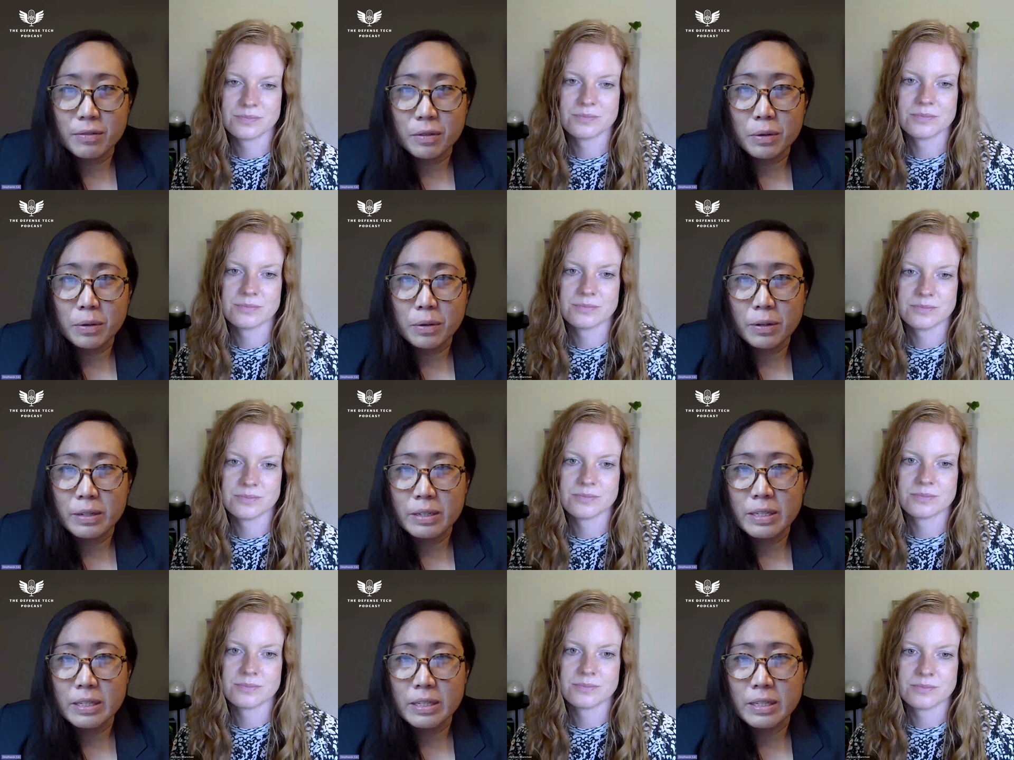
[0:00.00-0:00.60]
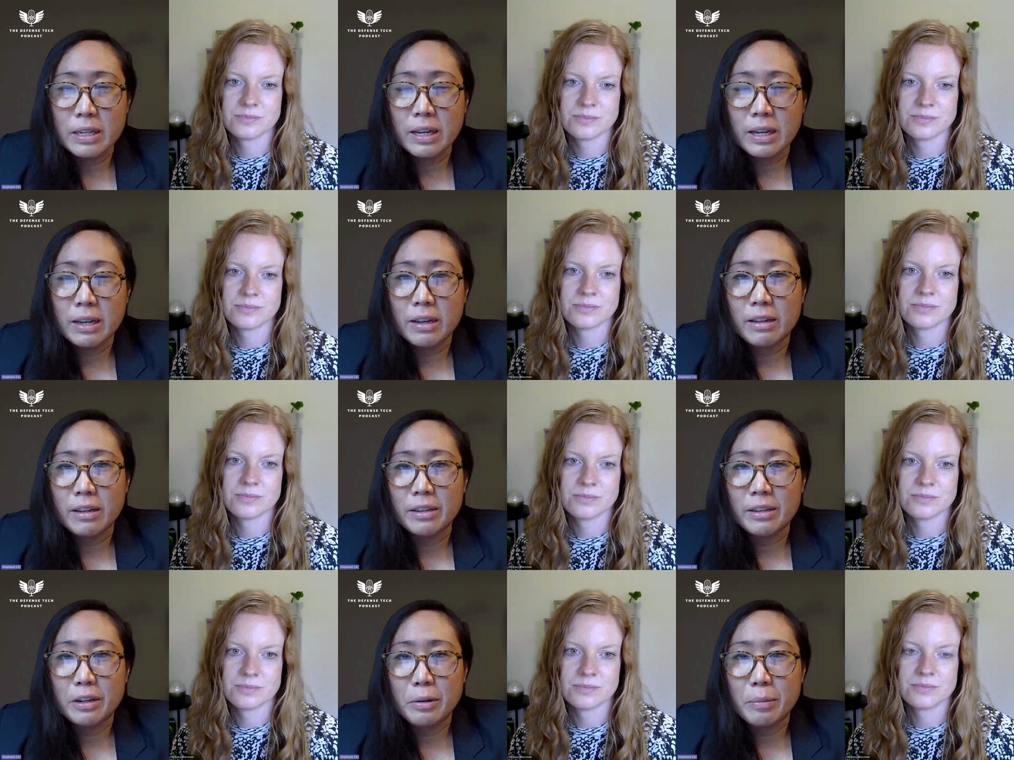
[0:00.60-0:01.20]
Speaker 1: of course,
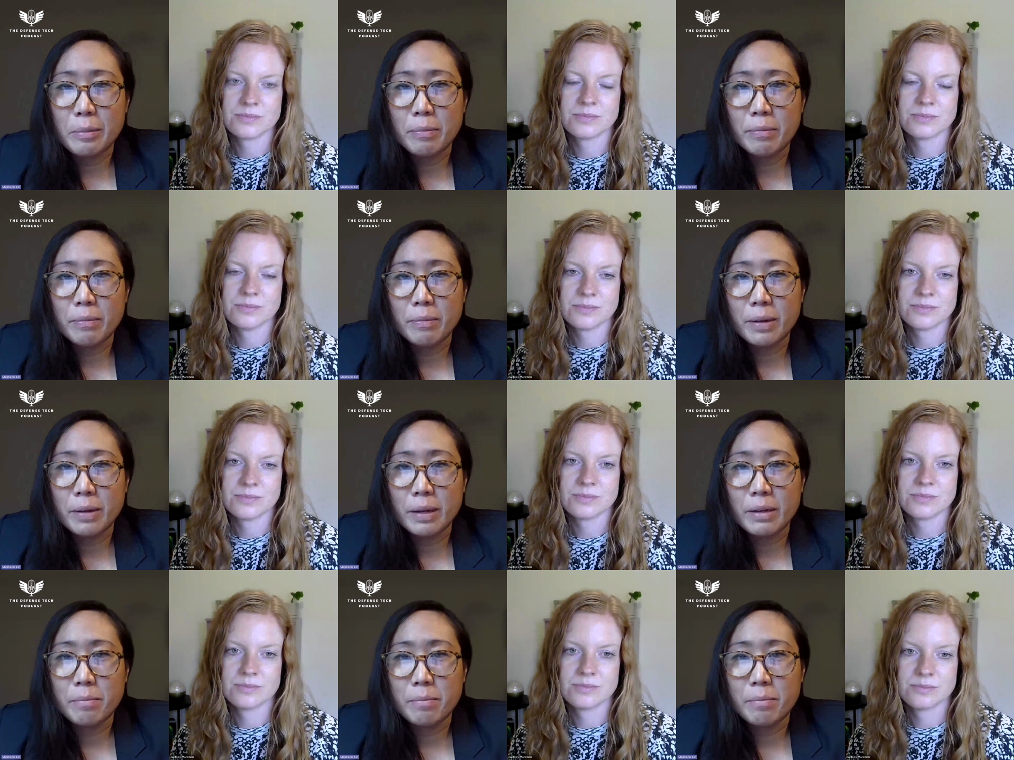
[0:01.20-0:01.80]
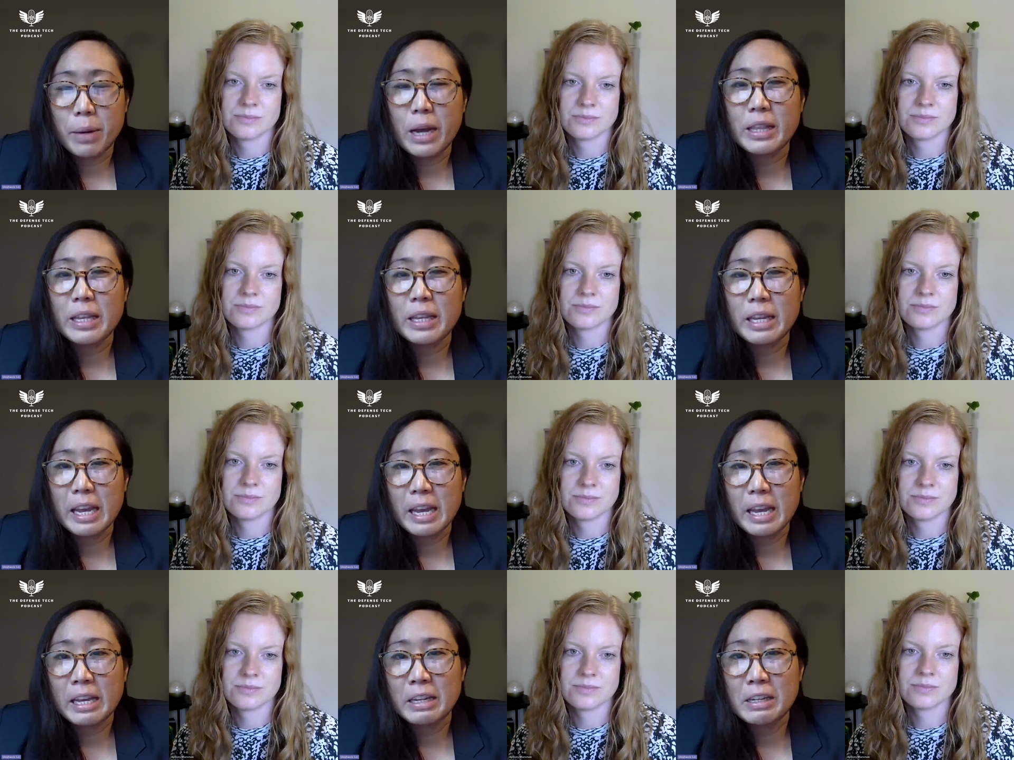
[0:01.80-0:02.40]
uh, you know, by
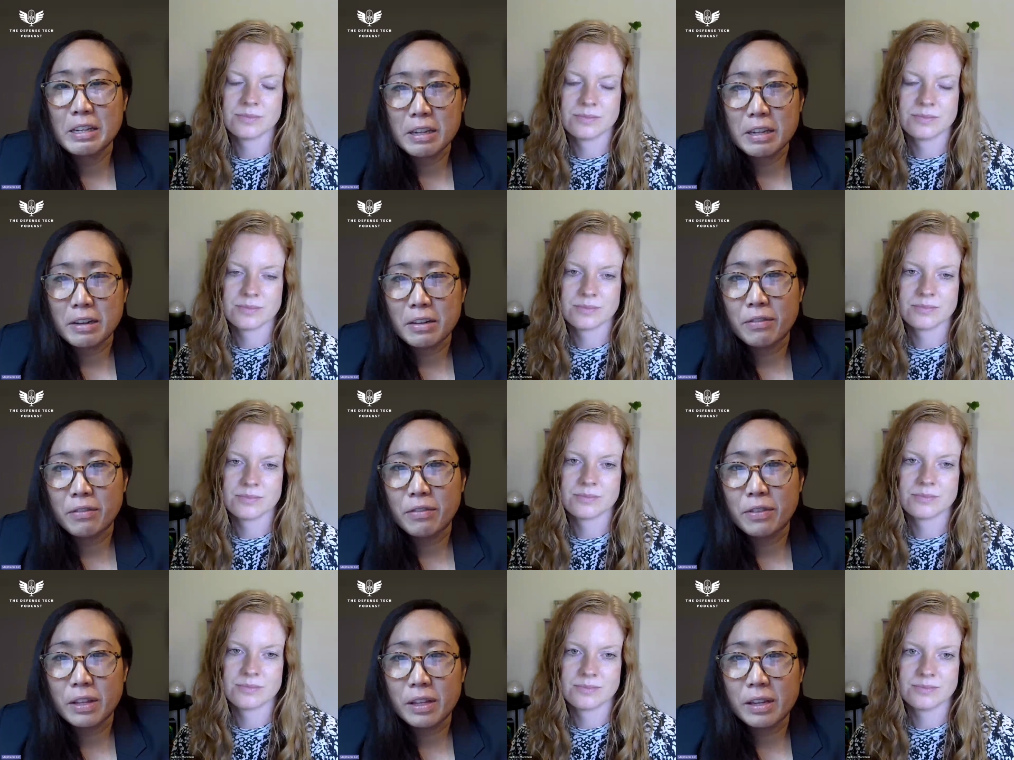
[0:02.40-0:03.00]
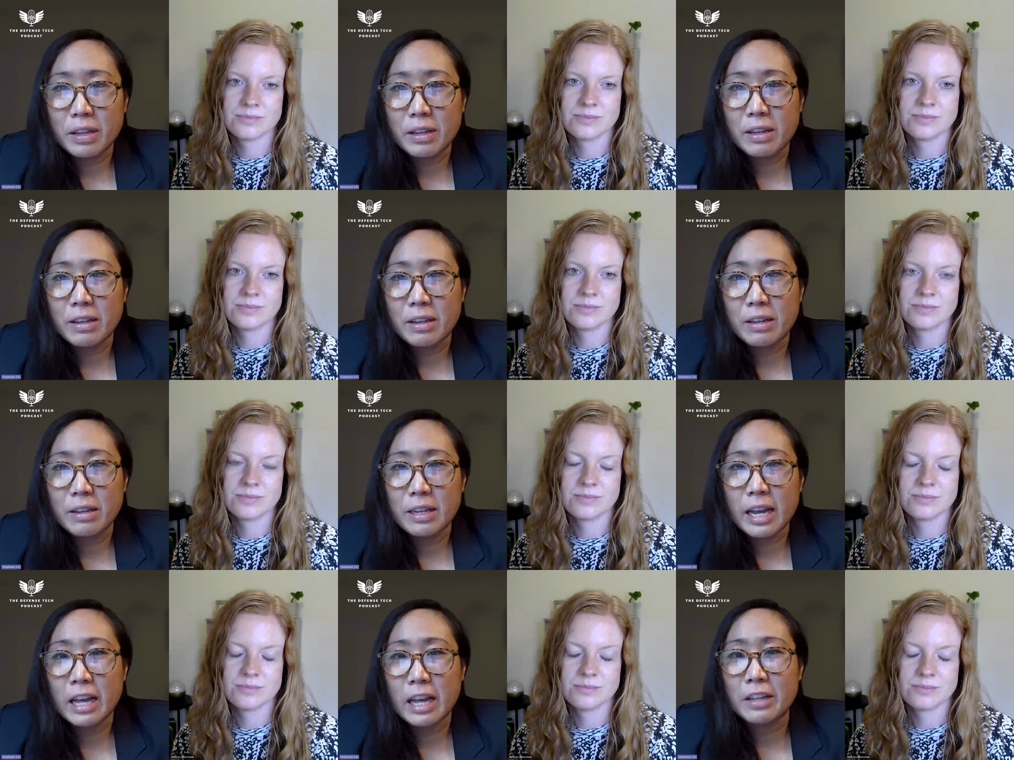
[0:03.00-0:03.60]
the end of
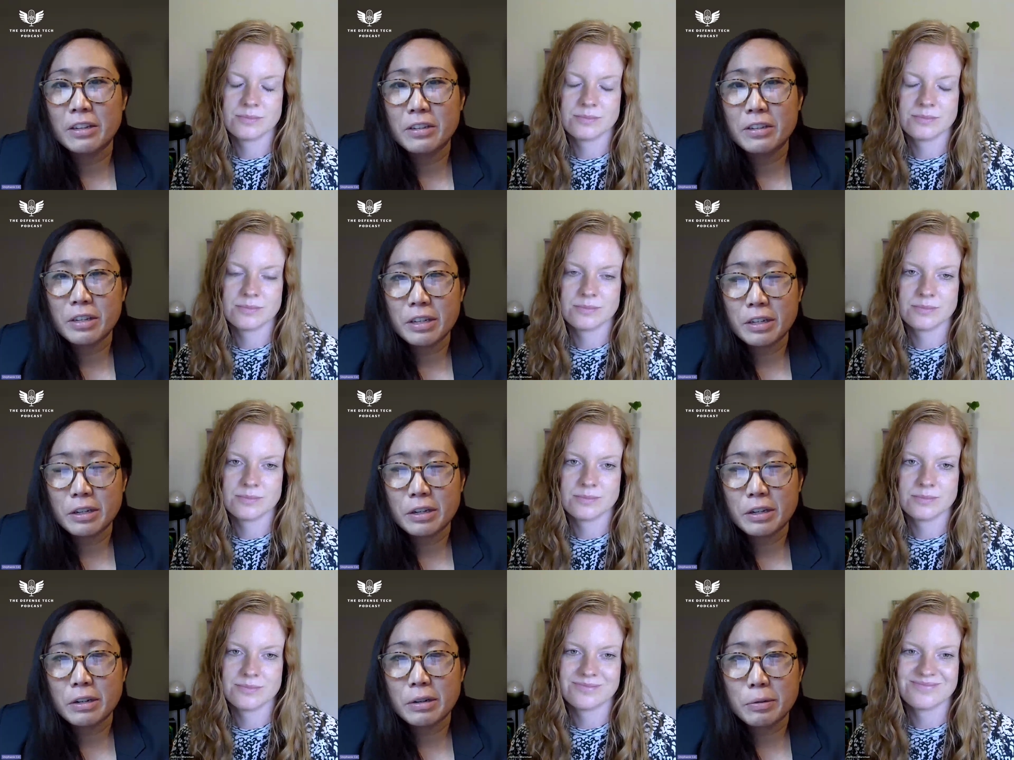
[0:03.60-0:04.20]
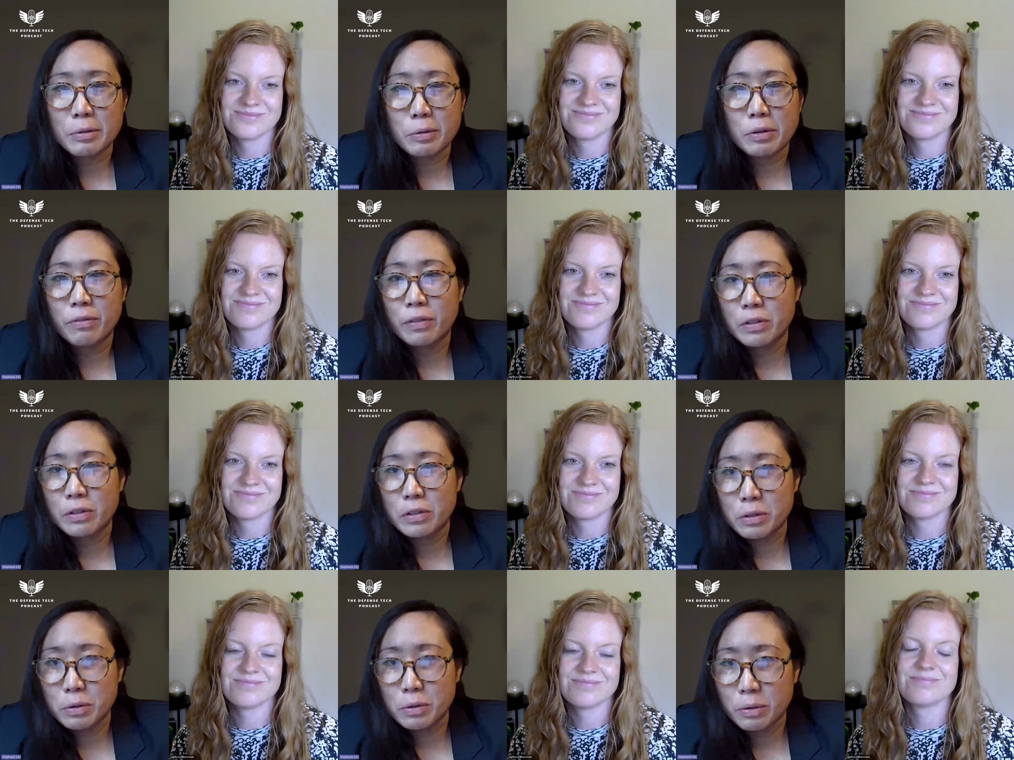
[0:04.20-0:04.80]
the calendar year or
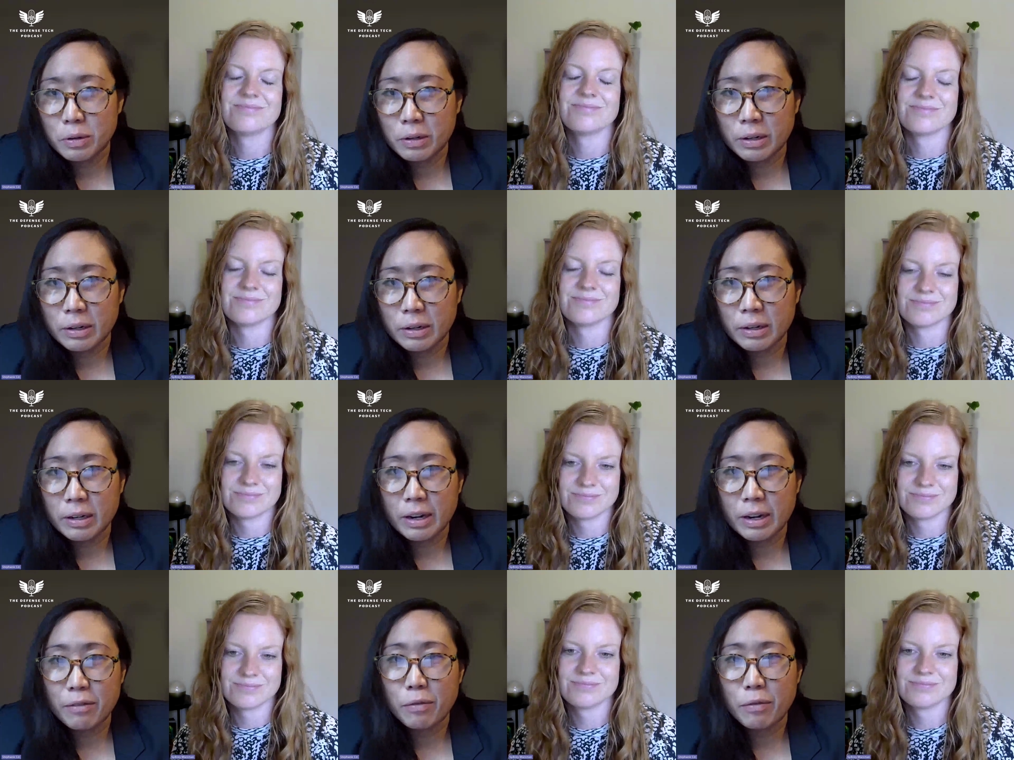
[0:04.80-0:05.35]
first quarter